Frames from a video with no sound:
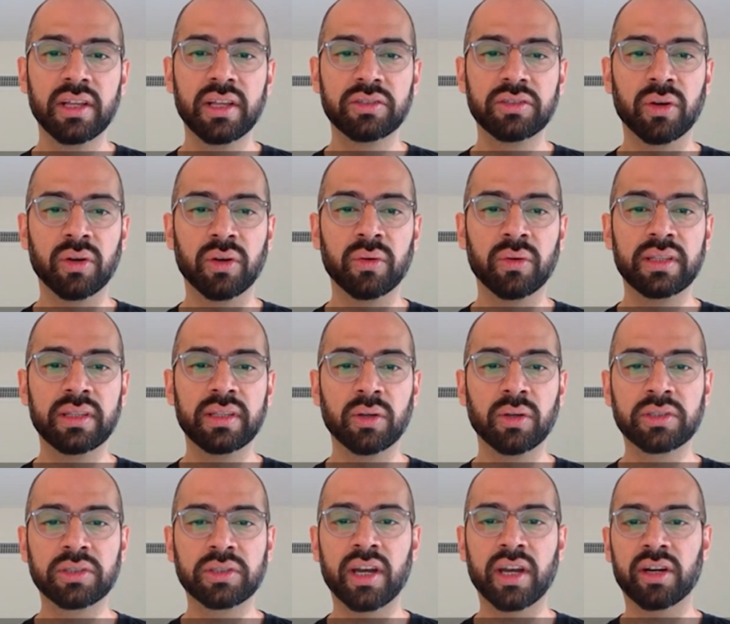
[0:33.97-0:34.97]
So
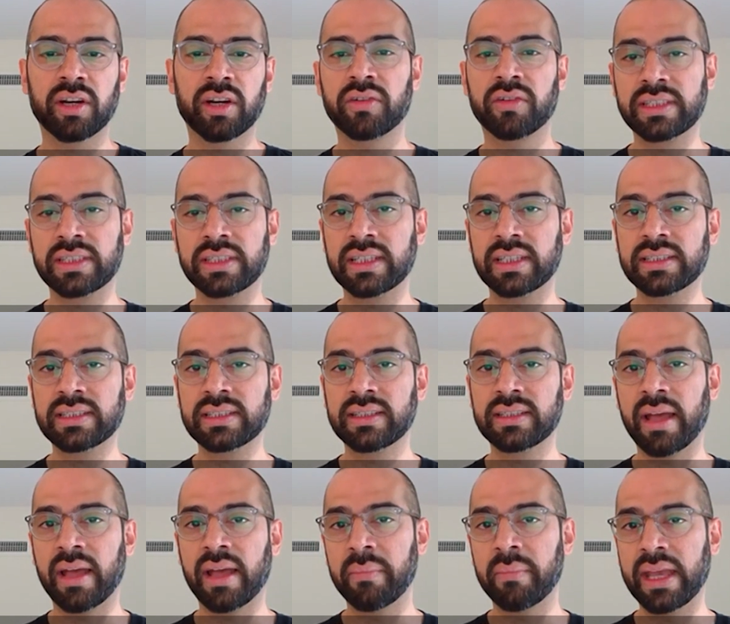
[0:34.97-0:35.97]
those characteristics
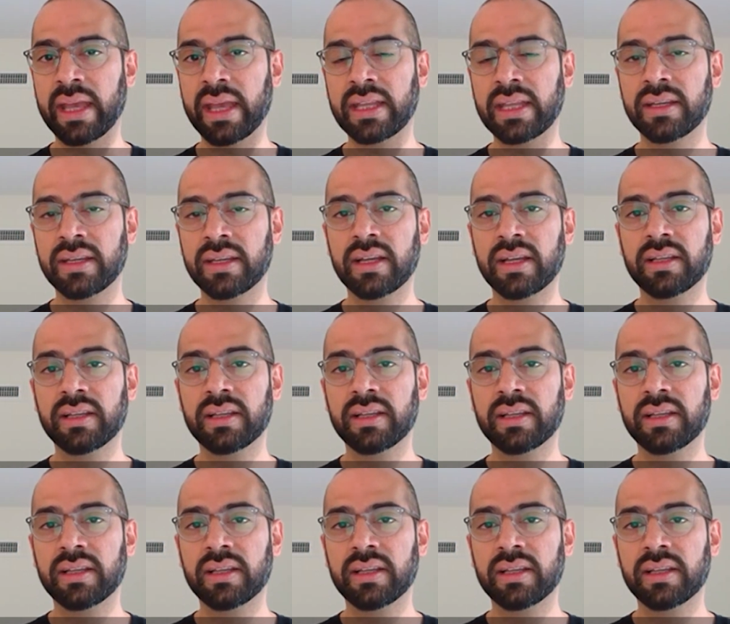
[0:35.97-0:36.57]
that made